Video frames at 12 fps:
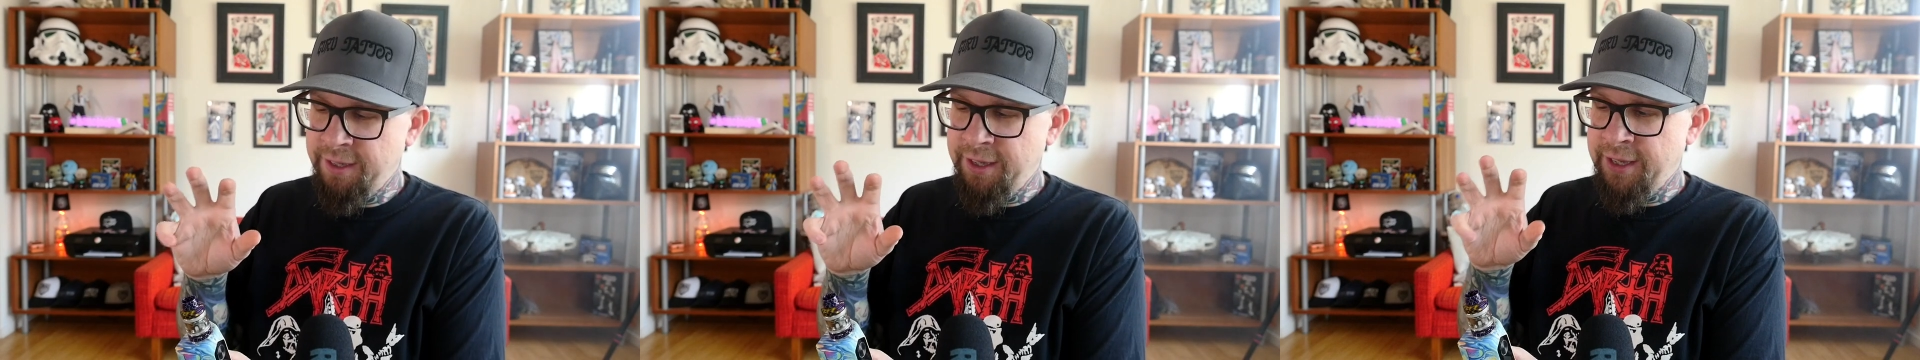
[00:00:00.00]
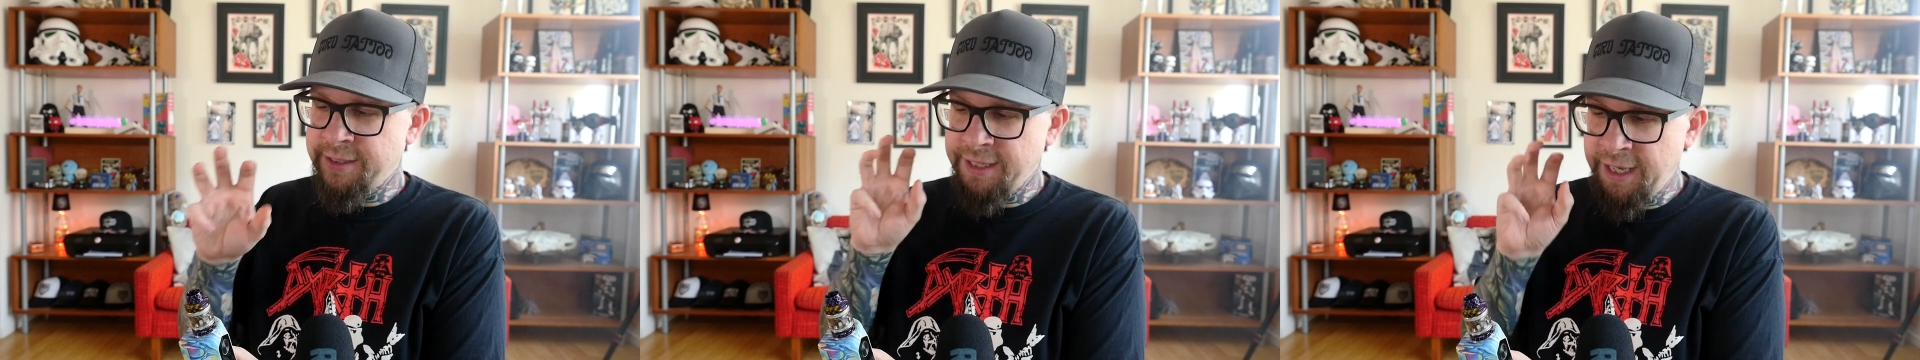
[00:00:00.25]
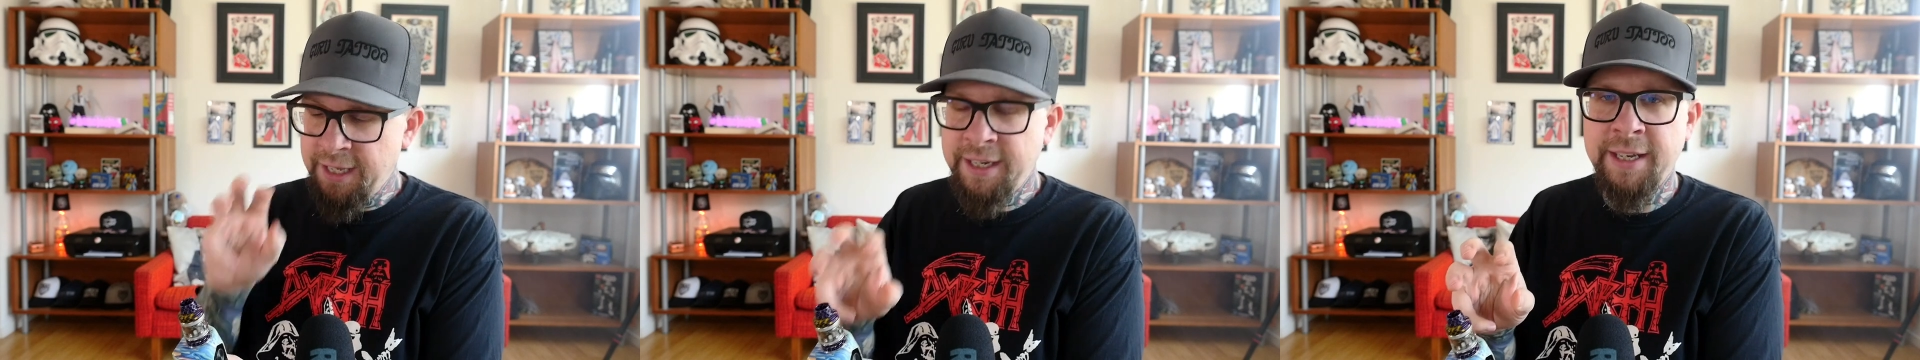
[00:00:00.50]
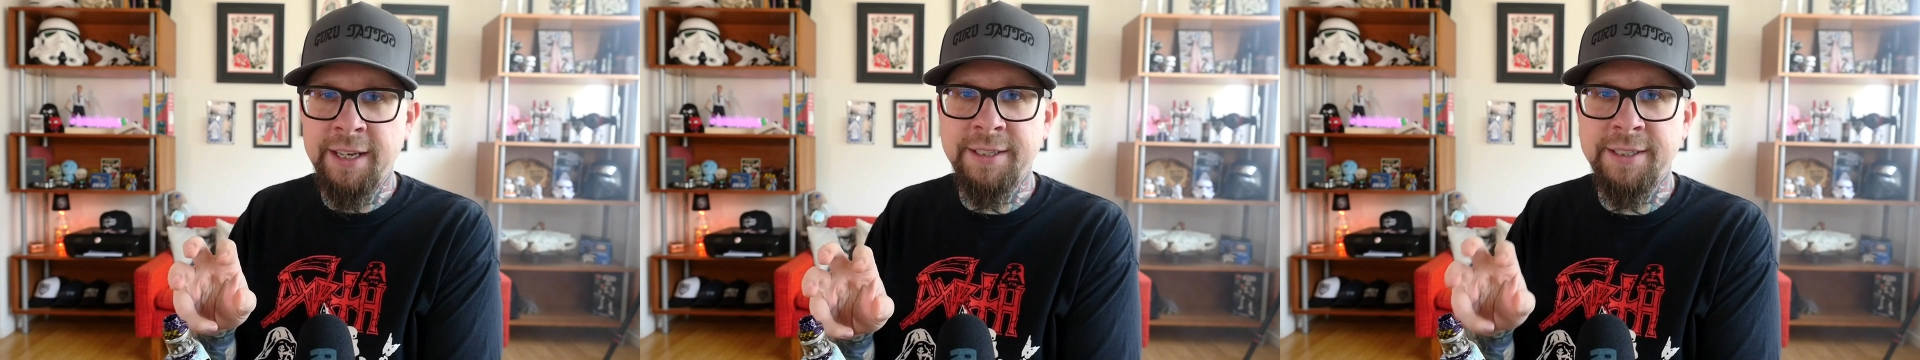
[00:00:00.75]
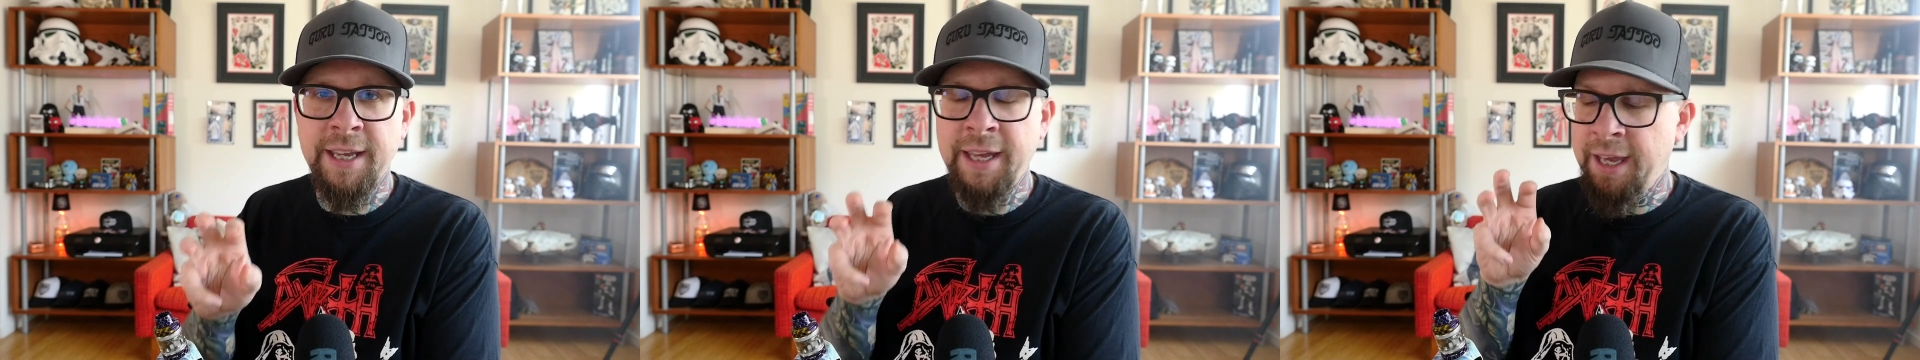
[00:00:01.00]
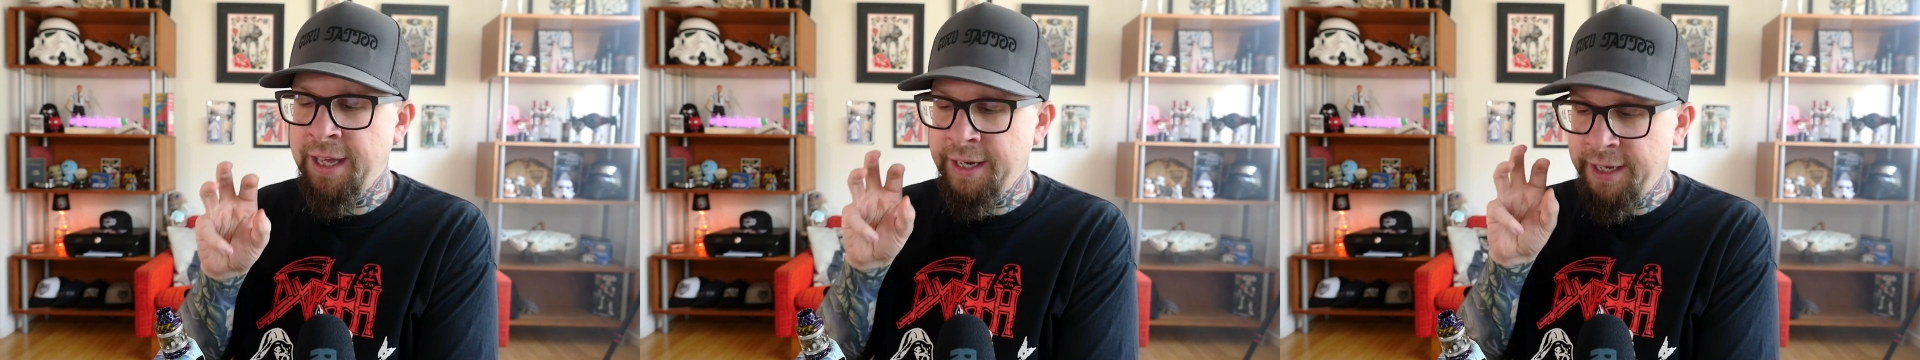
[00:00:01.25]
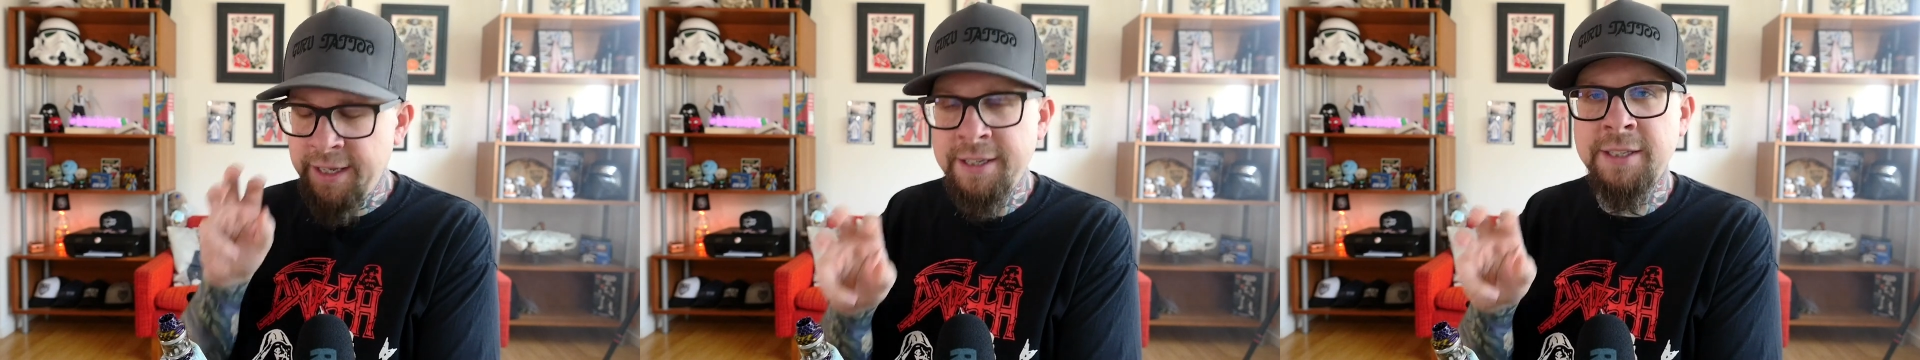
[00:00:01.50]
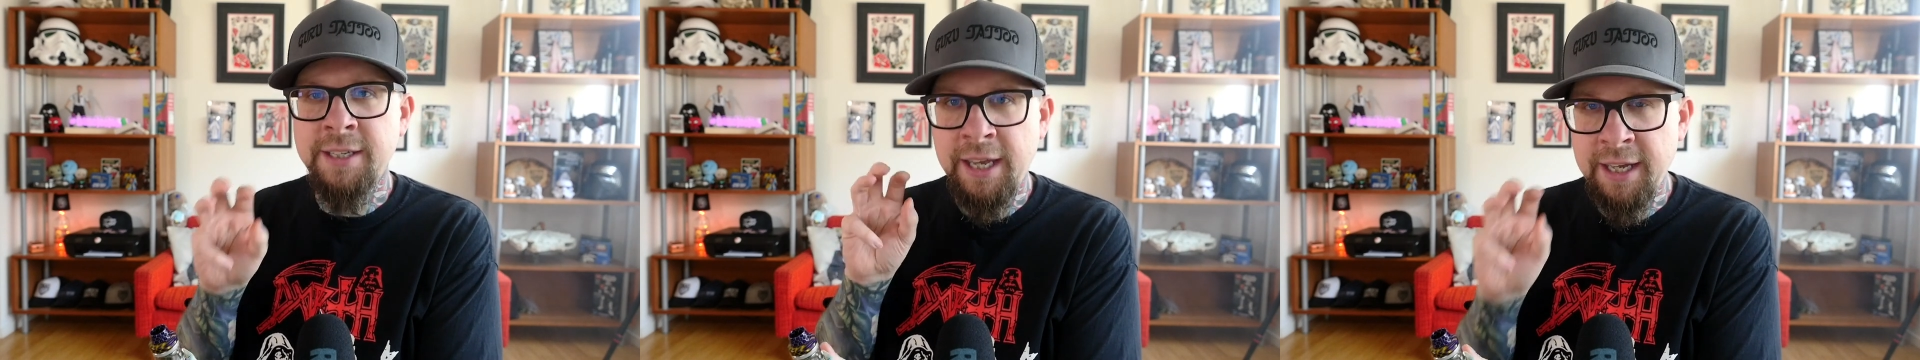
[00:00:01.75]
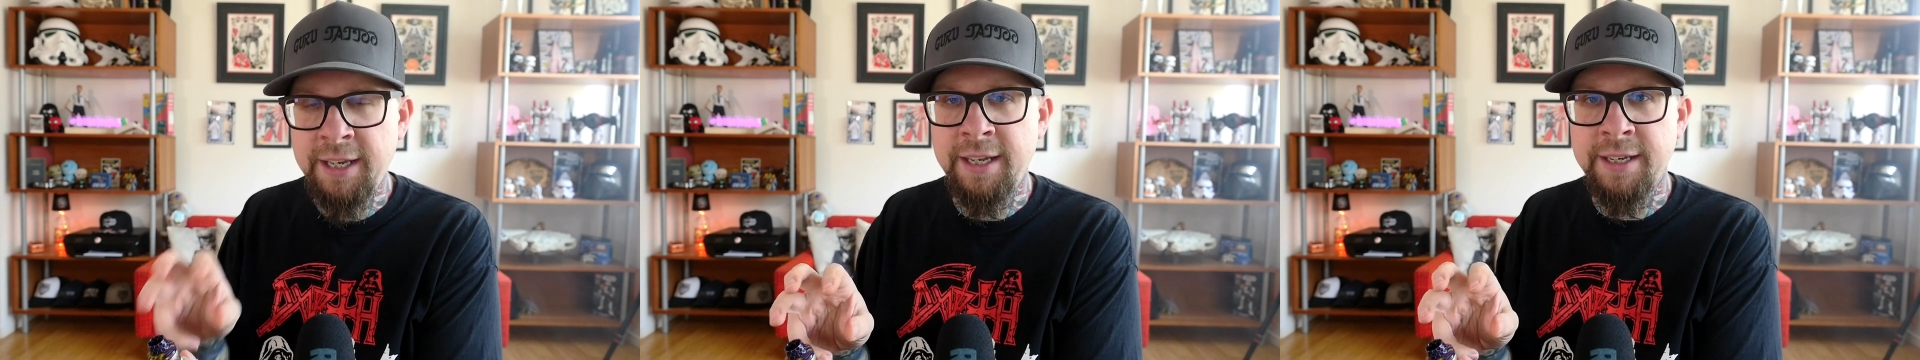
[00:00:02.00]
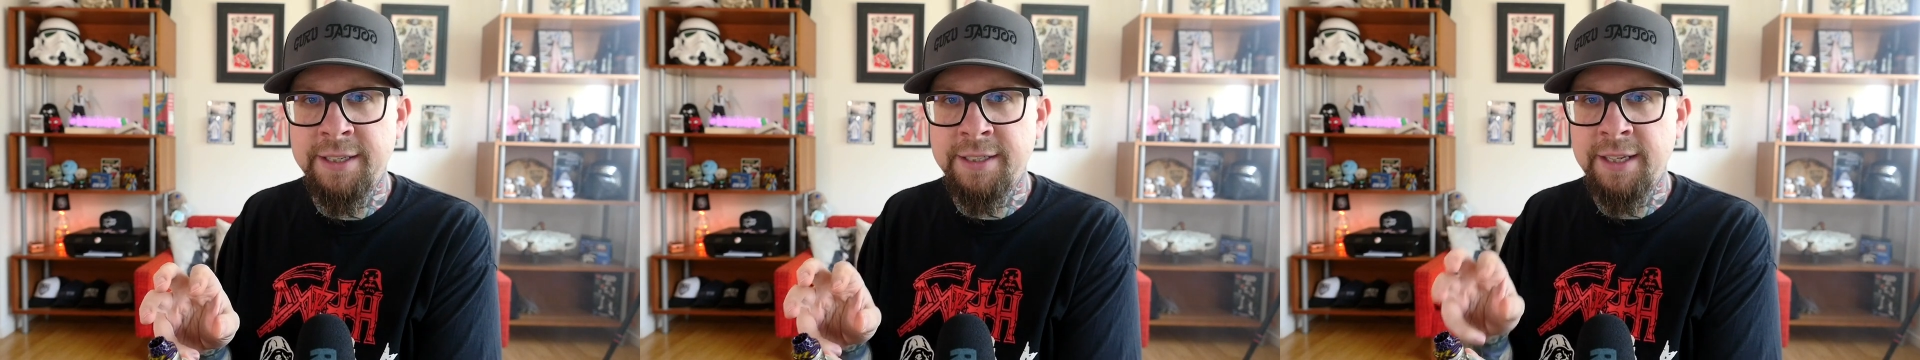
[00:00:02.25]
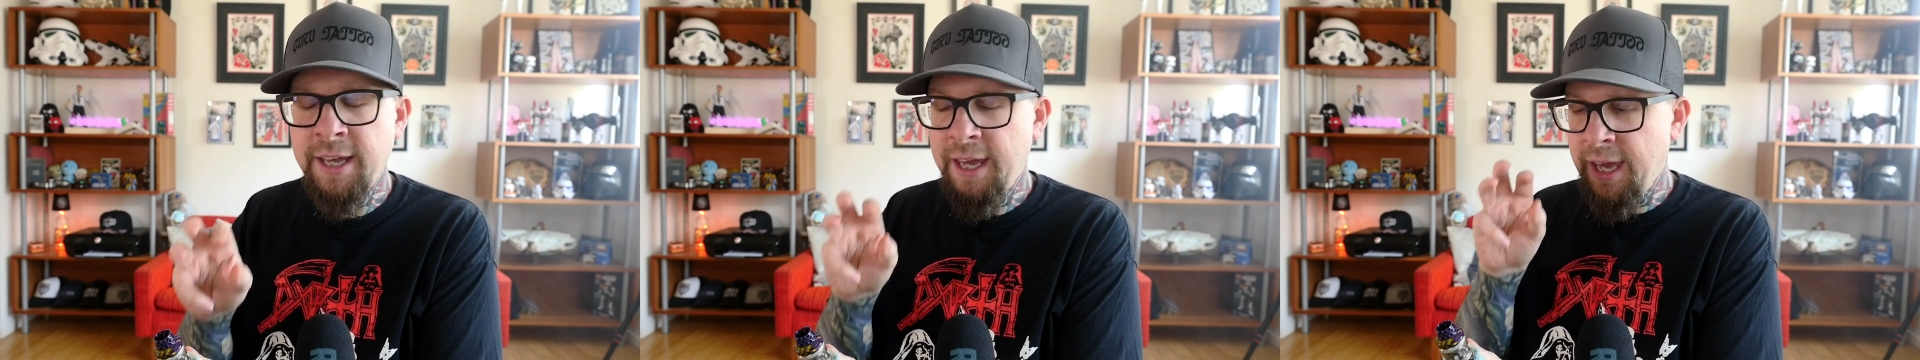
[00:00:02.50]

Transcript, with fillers: it's hideous and it is hideous